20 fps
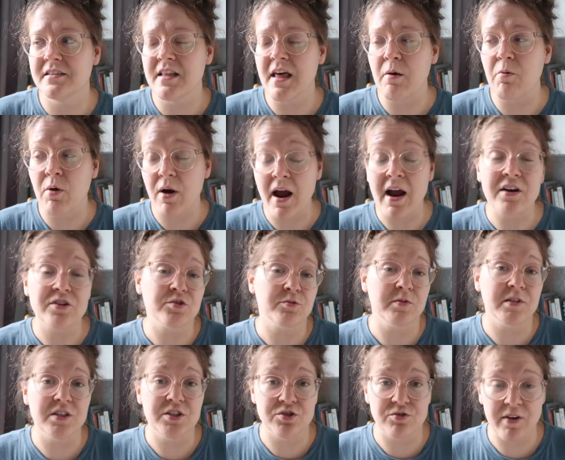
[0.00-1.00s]
were
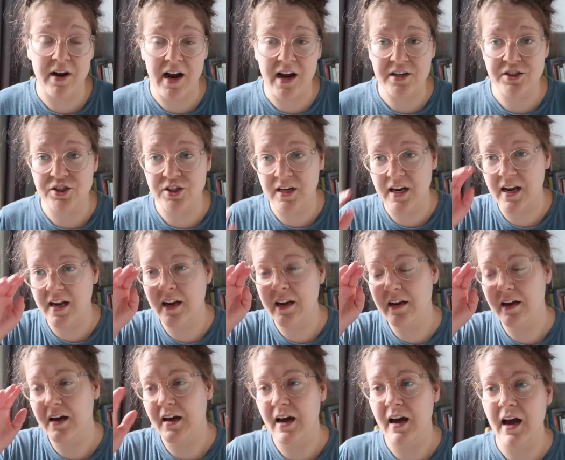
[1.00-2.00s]
actually trash, and I
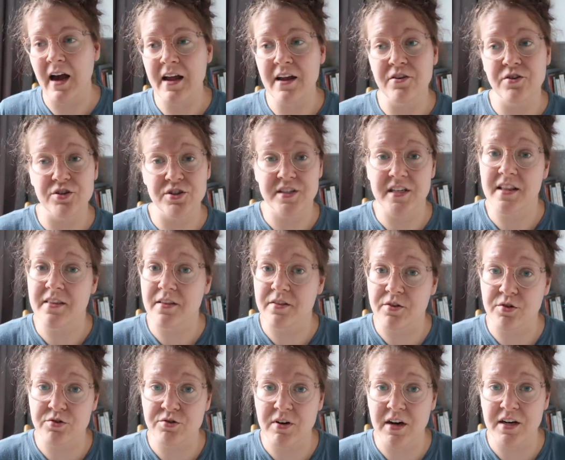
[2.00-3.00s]
understand that
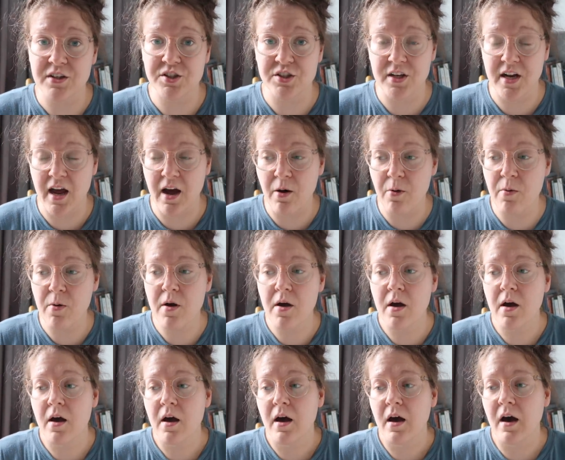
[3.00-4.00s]
they're trash now.
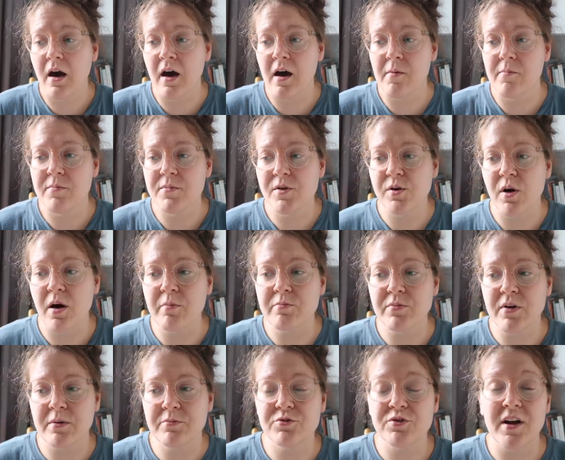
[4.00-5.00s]

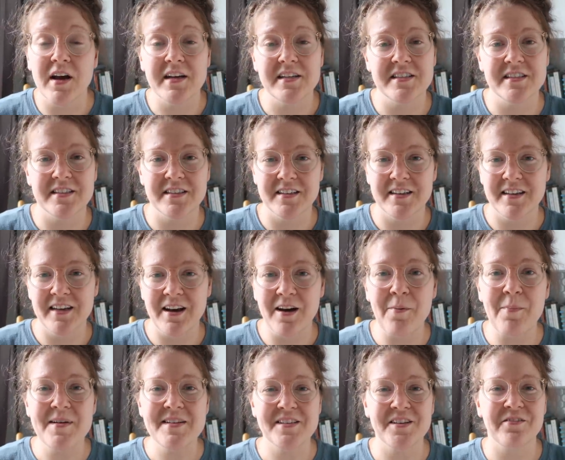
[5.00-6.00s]
I'm trying to
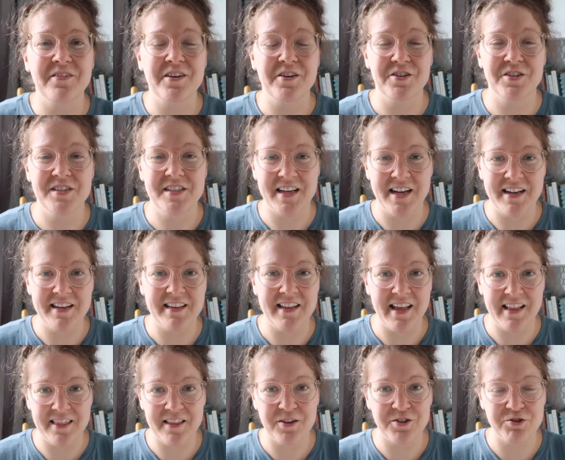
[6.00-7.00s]
help myself understand
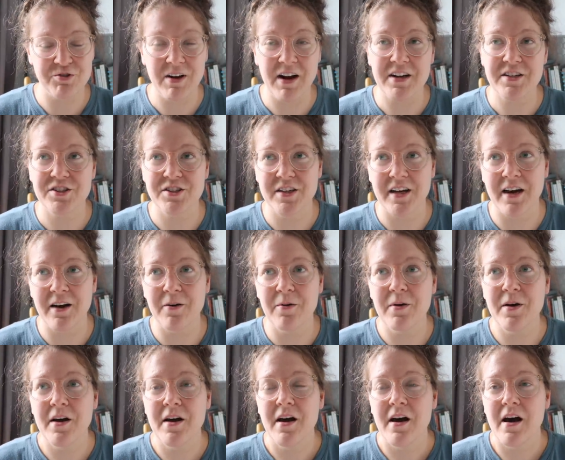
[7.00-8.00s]
that they're trash
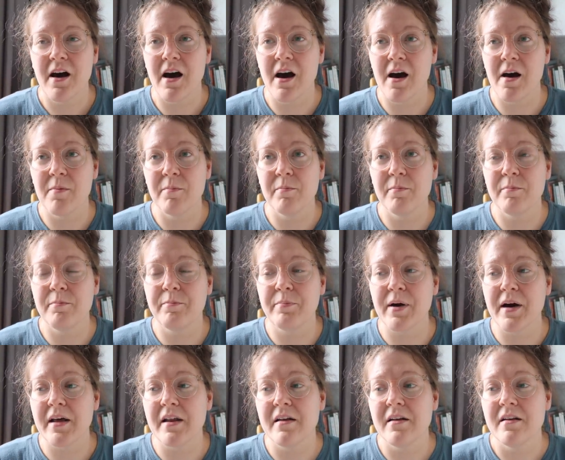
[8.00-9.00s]
now.
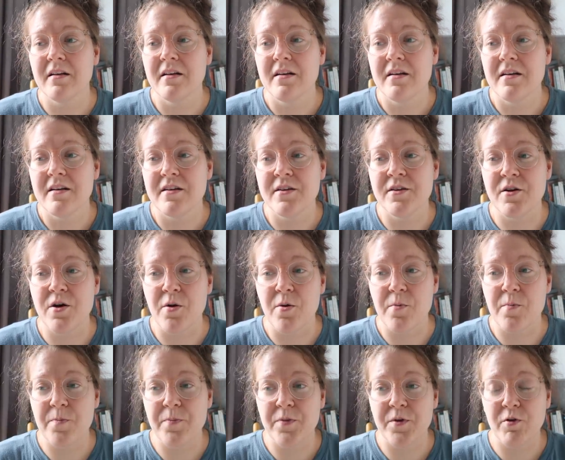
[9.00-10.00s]
But
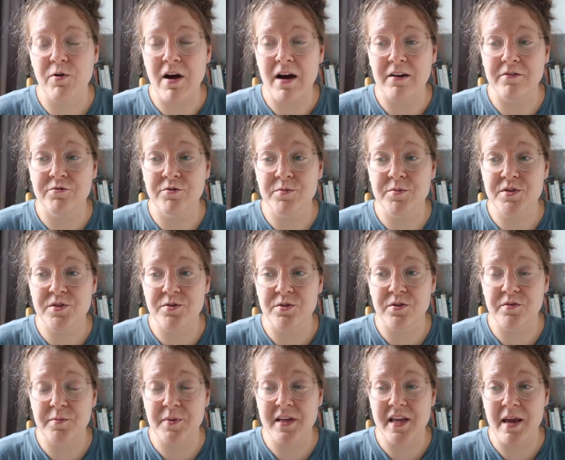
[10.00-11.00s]
the craft room sort
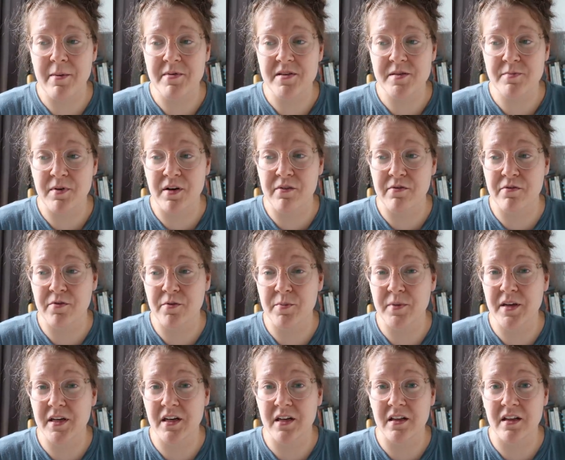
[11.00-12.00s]
of became a spot for
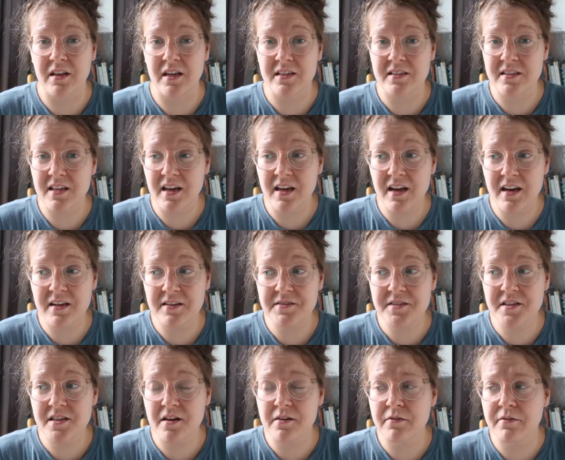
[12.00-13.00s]
me to collect that kind of
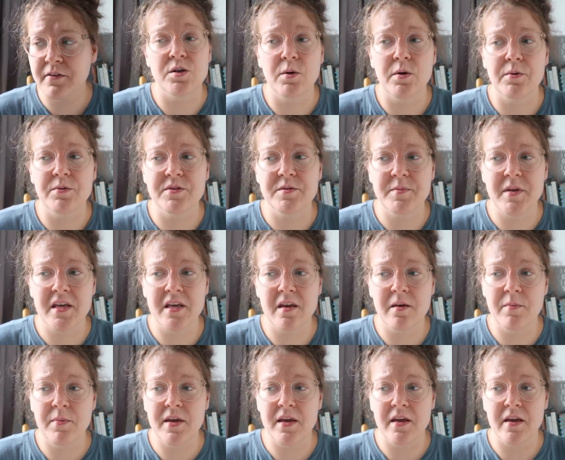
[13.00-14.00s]
stuff. So it was
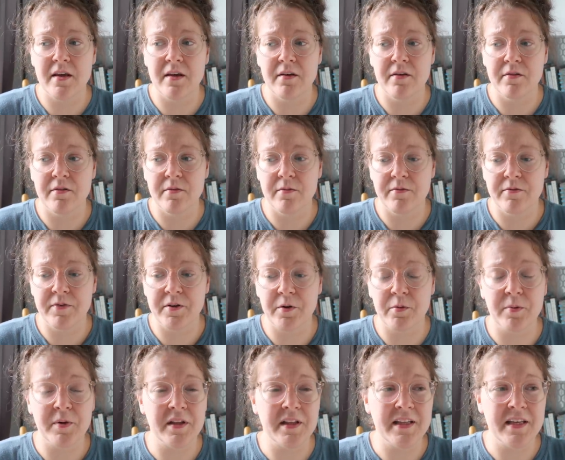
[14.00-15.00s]
making me
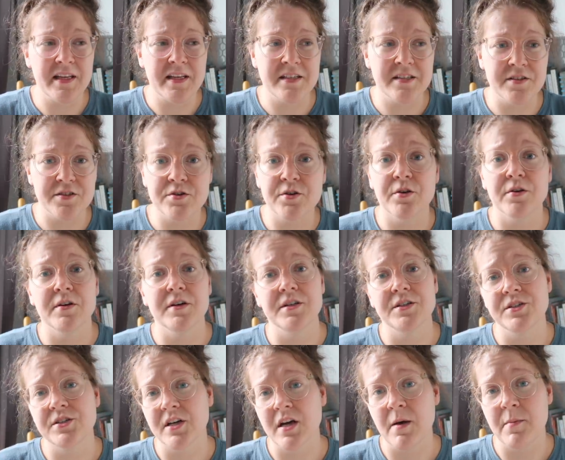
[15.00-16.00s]
feel really
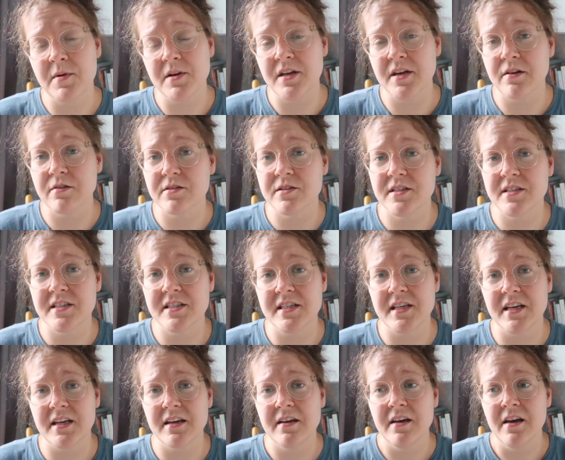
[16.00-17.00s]
discouraged to come in here and
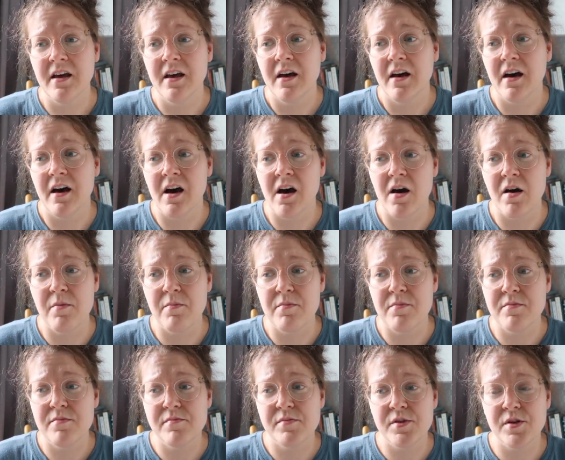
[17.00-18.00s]
see
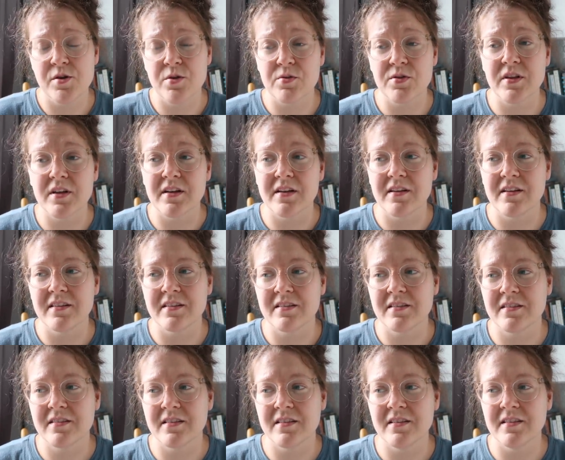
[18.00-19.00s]
the
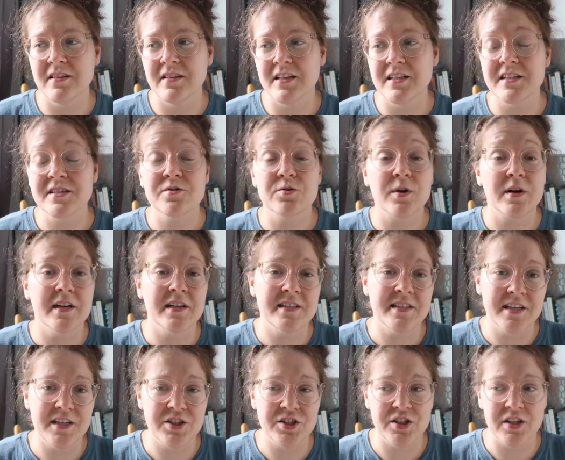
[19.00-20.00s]

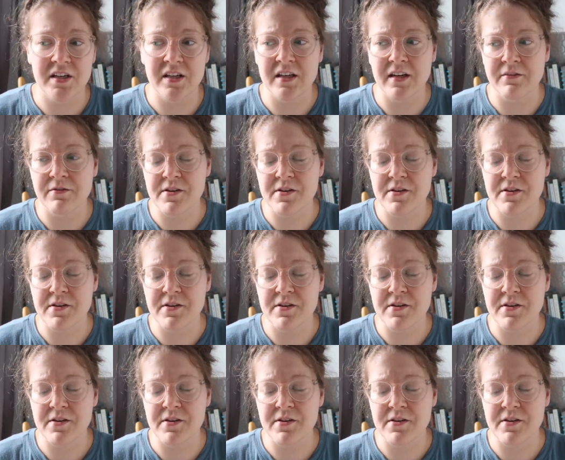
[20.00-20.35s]
disorganization and